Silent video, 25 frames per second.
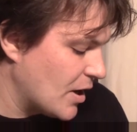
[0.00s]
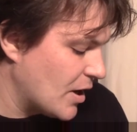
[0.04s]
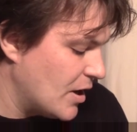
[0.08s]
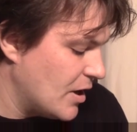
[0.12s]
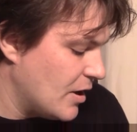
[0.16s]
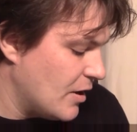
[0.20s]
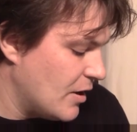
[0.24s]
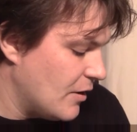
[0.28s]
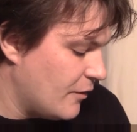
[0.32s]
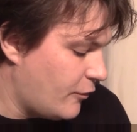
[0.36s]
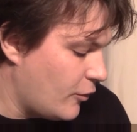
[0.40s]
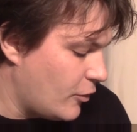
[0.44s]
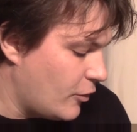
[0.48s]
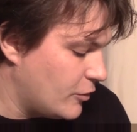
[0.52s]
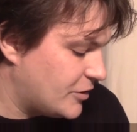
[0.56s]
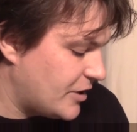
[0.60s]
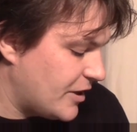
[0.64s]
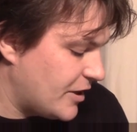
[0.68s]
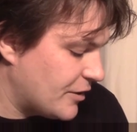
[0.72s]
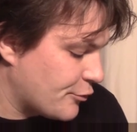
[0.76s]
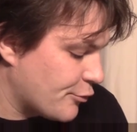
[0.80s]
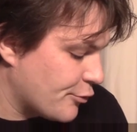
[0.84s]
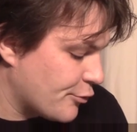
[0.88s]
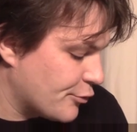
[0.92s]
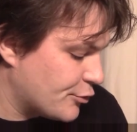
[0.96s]
4
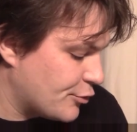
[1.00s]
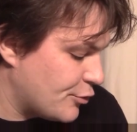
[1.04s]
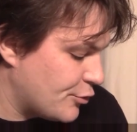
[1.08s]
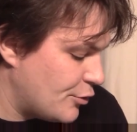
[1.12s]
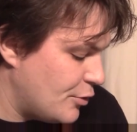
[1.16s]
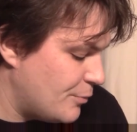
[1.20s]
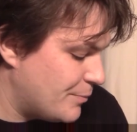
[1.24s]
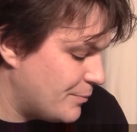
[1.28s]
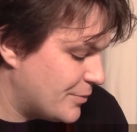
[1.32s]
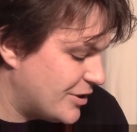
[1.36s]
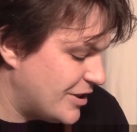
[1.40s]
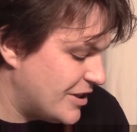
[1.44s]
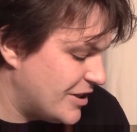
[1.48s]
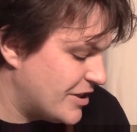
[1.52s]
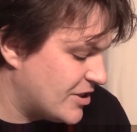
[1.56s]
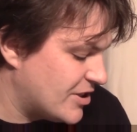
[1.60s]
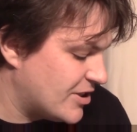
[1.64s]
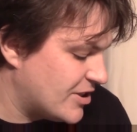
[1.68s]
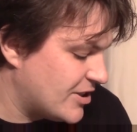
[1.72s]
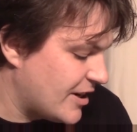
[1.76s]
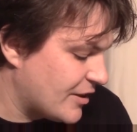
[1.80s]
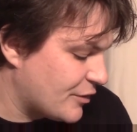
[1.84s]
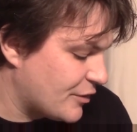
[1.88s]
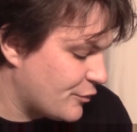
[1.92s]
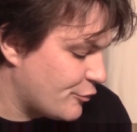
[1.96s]
attacks for a troop, 6
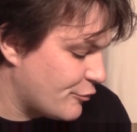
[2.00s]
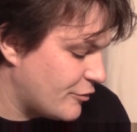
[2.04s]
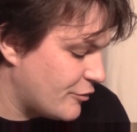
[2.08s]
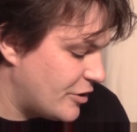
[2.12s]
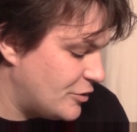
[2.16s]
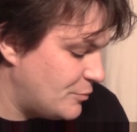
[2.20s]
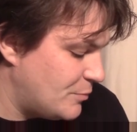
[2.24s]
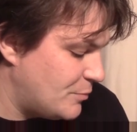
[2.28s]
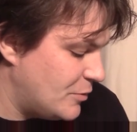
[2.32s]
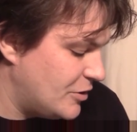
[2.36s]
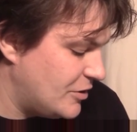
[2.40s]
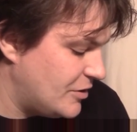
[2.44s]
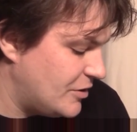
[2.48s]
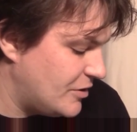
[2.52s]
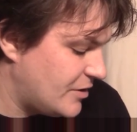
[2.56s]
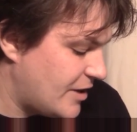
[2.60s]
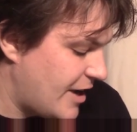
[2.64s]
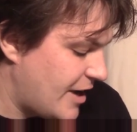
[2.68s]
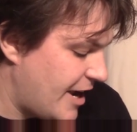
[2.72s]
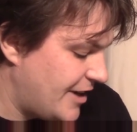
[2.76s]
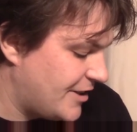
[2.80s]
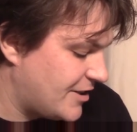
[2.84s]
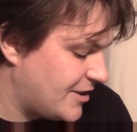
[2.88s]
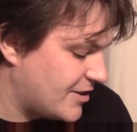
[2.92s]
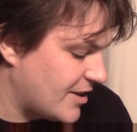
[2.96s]
attacks for a regiment,
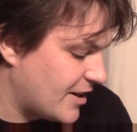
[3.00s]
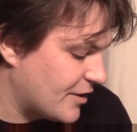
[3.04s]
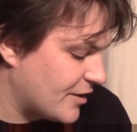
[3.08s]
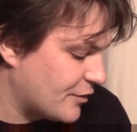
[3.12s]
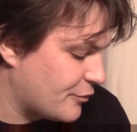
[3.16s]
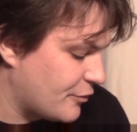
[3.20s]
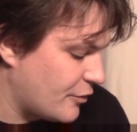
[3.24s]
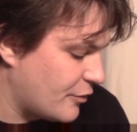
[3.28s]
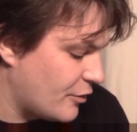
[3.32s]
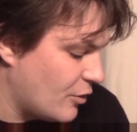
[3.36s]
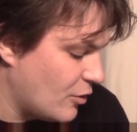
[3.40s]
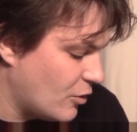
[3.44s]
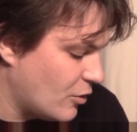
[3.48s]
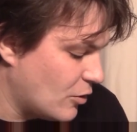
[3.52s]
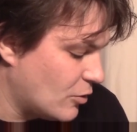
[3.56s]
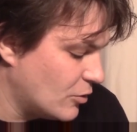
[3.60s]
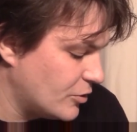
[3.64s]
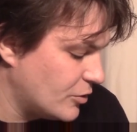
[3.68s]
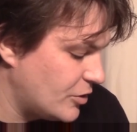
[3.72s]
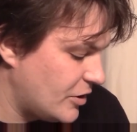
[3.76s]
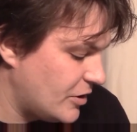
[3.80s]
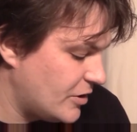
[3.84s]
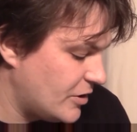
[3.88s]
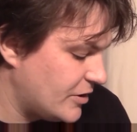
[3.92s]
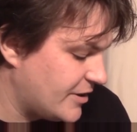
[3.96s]
8 attacks for a horde,
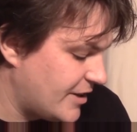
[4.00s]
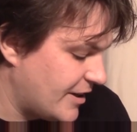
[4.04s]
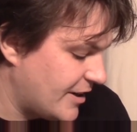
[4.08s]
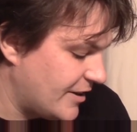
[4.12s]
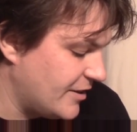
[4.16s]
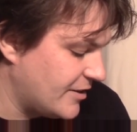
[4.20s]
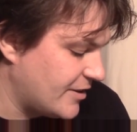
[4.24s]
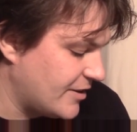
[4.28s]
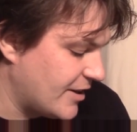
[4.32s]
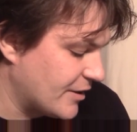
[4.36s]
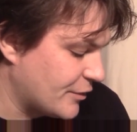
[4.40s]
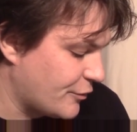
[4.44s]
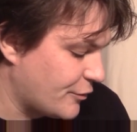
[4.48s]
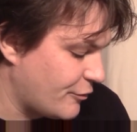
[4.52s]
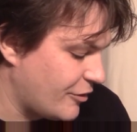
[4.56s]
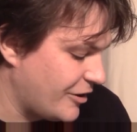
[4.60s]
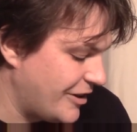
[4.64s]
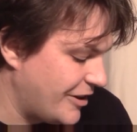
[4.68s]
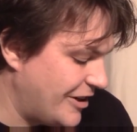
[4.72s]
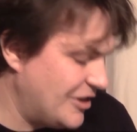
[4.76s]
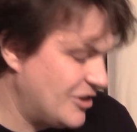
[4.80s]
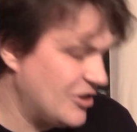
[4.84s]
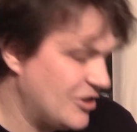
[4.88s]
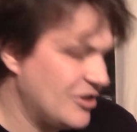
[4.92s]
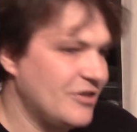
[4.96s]
10 attacks for
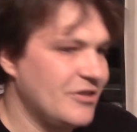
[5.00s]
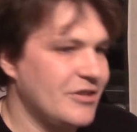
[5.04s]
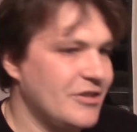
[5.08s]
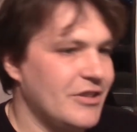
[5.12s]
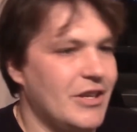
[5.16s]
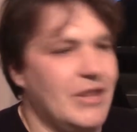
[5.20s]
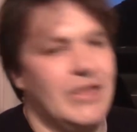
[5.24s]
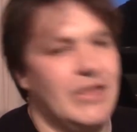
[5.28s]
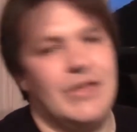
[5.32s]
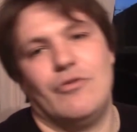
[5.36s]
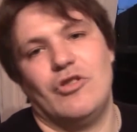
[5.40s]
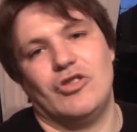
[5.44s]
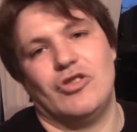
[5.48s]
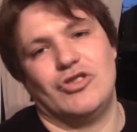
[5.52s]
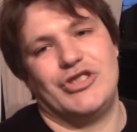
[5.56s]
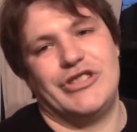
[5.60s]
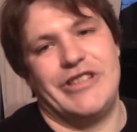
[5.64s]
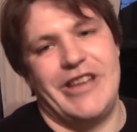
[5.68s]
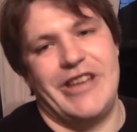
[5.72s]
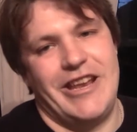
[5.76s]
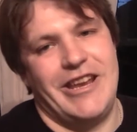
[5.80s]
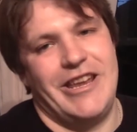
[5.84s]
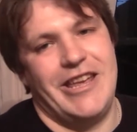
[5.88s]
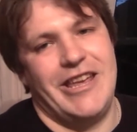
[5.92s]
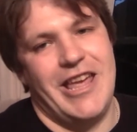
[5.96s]
legion, and they've got
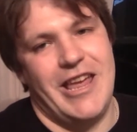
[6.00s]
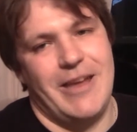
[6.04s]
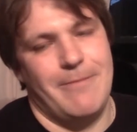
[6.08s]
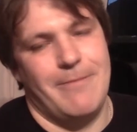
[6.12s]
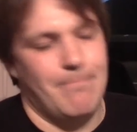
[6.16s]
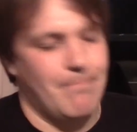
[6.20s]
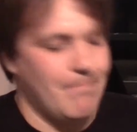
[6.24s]
steady aim.